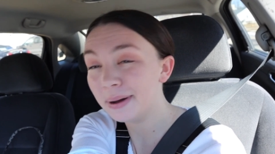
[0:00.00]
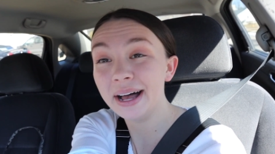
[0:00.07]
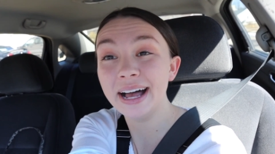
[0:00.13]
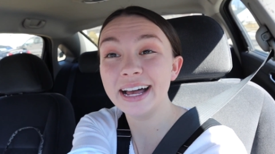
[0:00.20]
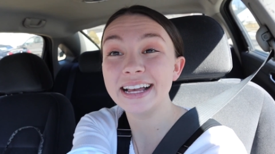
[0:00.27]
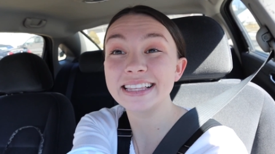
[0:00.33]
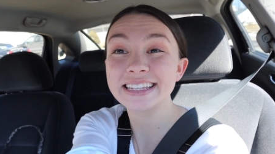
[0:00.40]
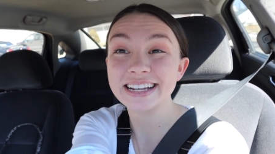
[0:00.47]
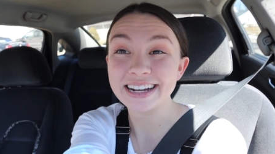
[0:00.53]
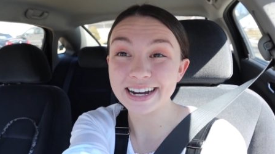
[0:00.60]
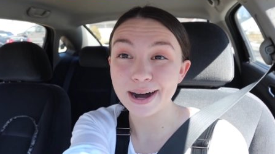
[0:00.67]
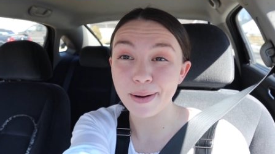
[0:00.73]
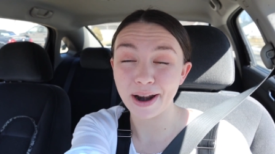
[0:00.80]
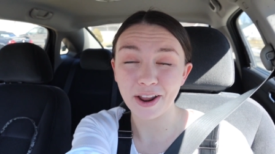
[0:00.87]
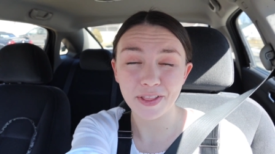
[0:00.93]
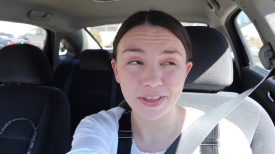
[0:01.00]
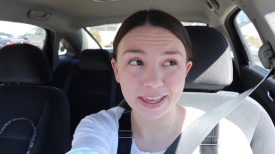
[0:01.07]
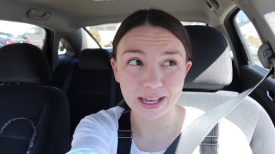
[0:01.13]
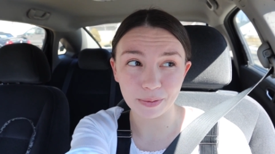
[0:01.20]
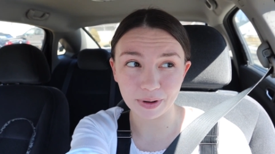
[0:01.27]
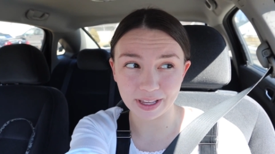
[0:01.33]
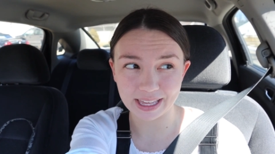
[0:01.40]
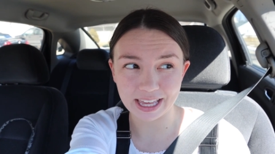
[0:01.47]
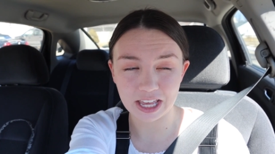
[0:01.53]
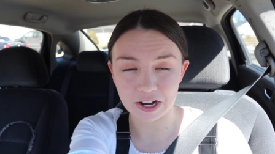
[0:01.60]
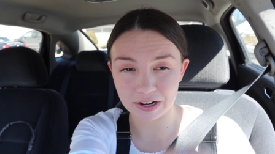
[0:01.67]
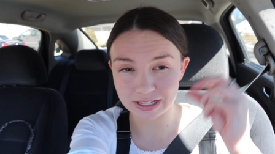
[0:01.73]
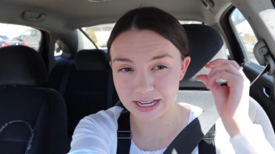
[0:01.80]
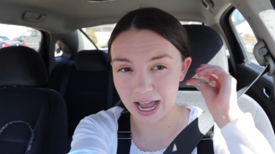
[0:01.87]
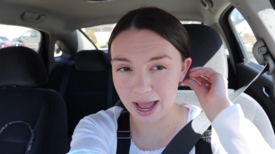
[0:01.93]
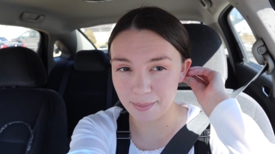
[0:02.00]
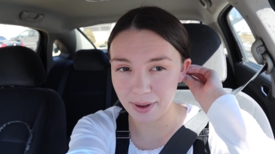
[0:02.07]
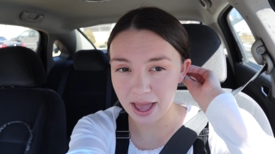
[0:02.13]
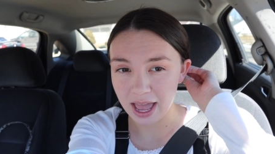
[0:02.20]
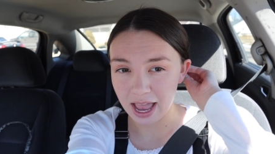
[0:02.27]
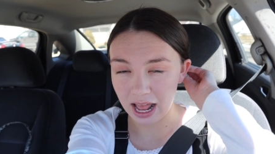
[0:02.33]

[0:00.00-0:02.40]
but uh, I don't think it will get here in time.